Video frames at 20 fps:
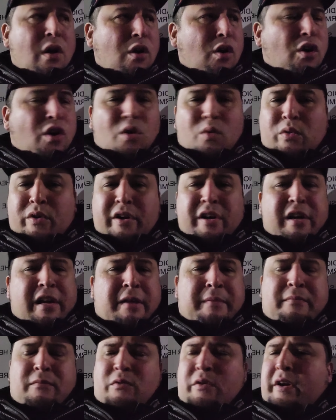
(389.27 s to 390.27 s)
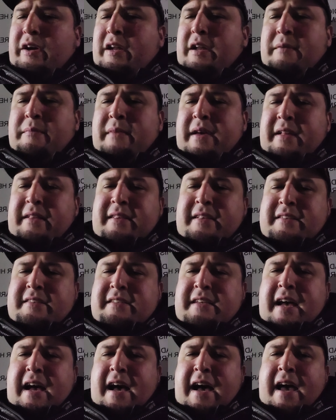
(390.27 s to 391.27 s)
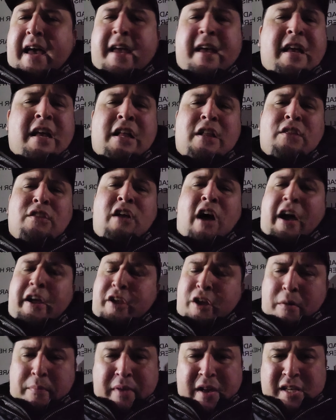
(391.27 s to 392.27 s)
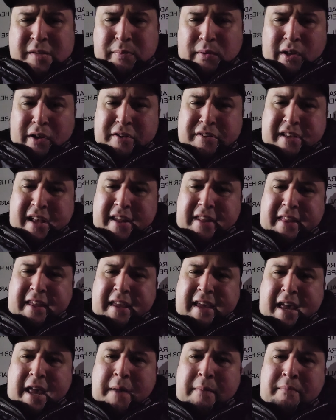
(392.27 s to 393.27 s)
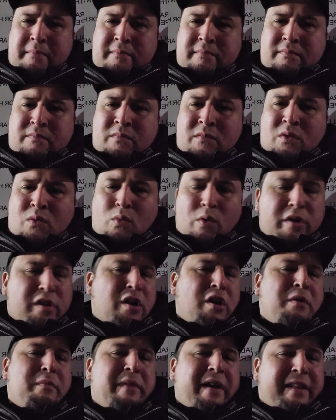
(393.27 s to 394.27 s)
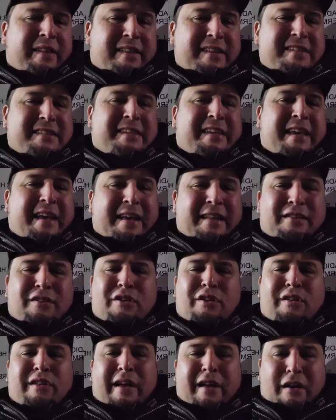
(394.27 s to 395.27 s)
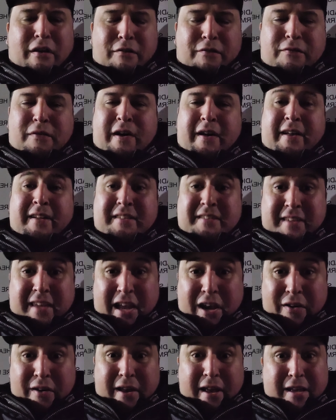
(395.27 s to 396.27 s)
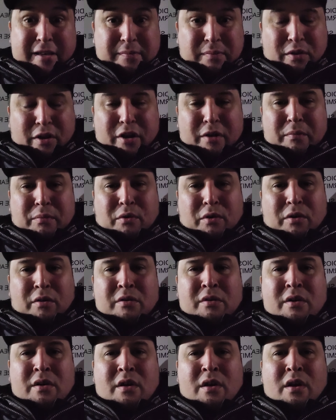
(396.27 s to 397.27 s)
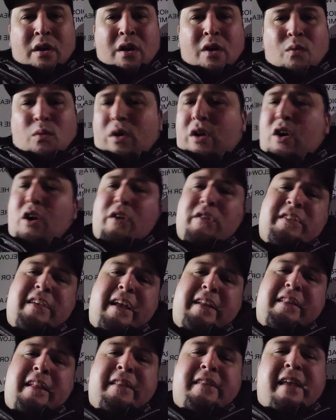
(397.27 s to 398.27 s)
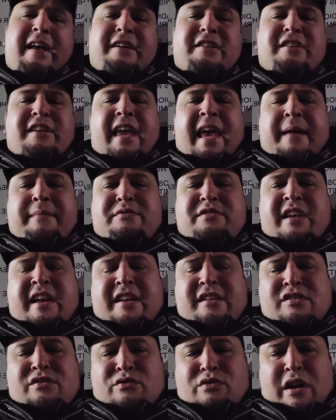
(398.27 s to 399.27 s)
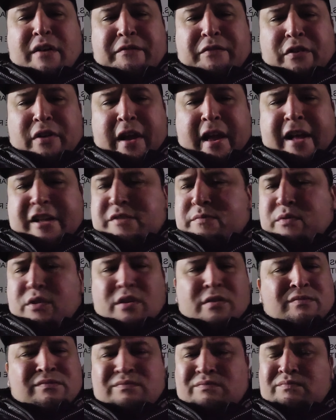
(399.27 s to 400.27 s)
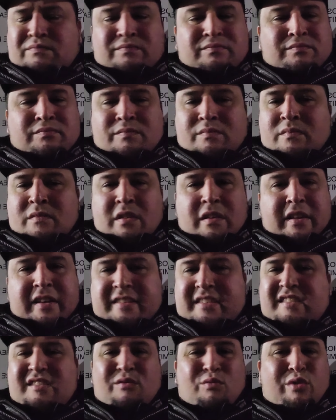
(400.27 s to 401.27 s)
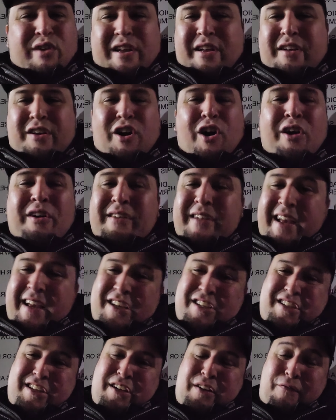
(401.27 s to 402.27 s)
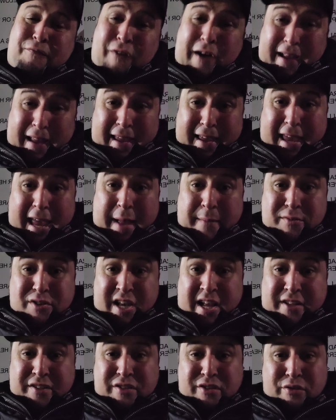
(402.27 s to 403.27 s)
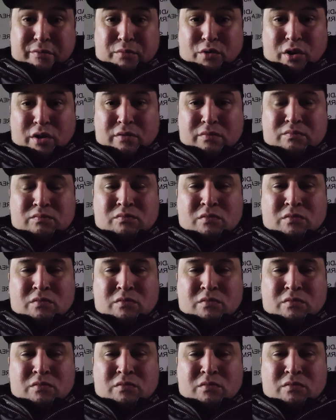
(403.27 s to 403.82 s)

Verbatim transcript: Oh, we're gonna we're gonna make this guy knock your best players out of the game. We're gonna make this kid look like a fucking scary ass player, bro. We're gonna take the next Kam Chancellor off your hands, bro. This is the reincarnation of fucking Kam Chancellor, bro